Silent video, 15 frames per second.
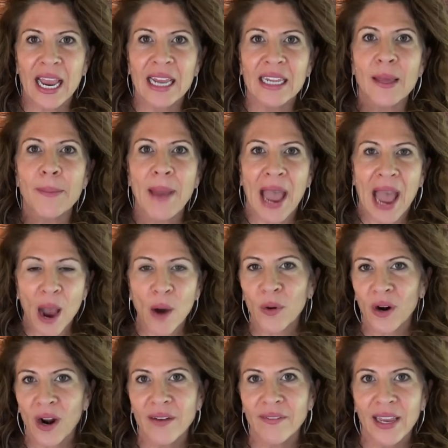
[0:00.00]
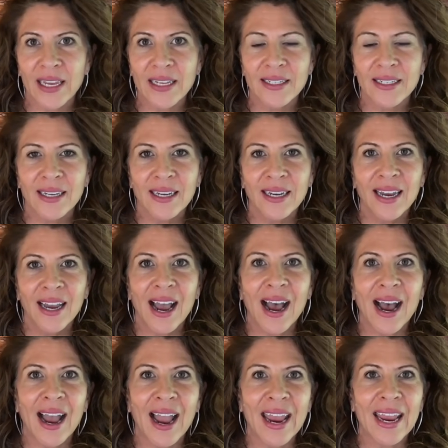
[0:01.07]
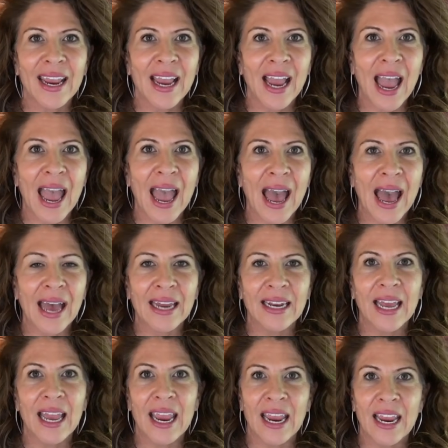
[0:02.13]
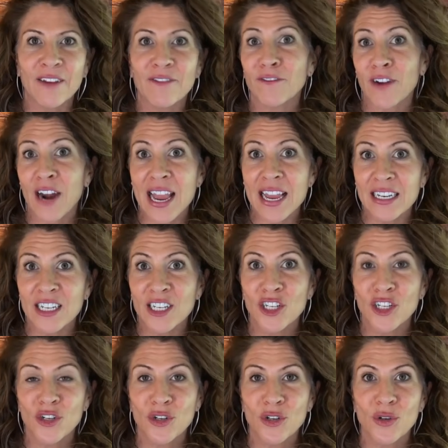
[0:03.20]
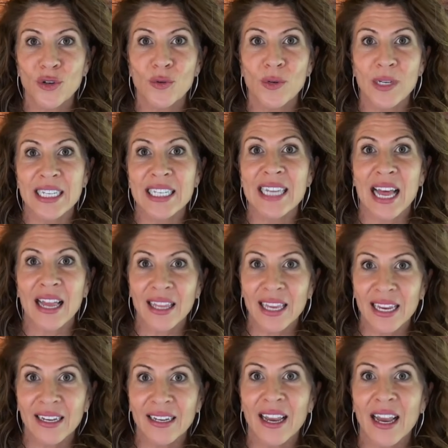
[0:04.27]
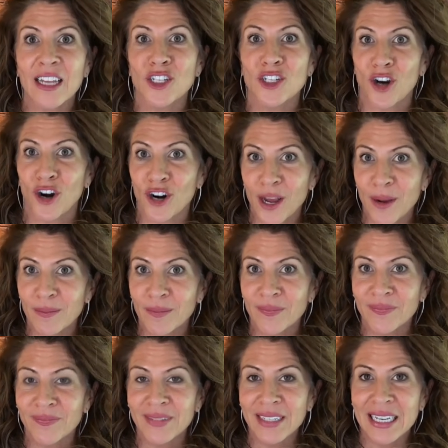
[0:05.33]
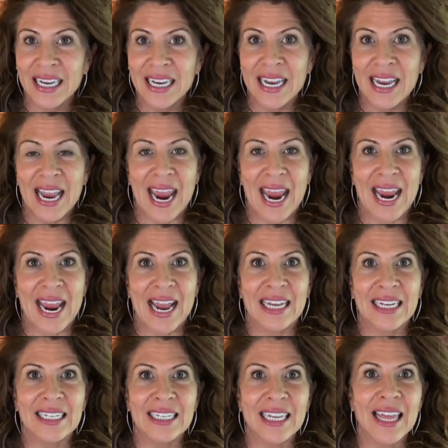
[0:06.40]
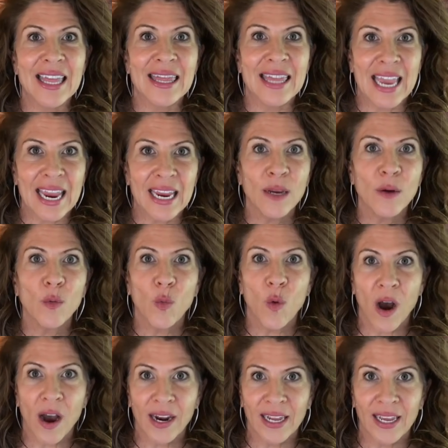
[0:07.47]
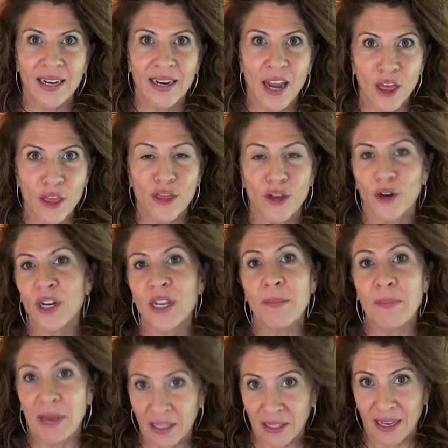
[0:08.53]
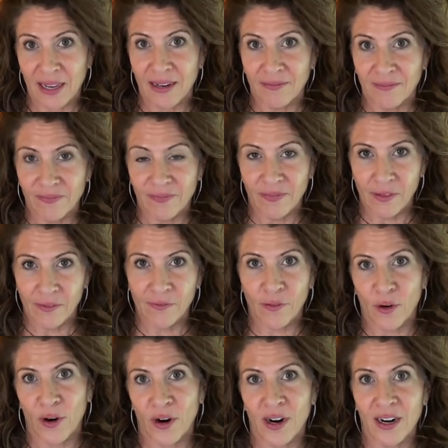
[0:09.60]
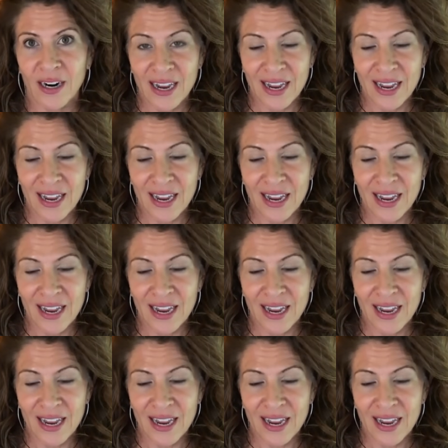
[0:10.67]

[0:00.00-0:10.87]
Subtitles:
and the power of it, I had a friend who was selling a startup, and they wanted 30 million for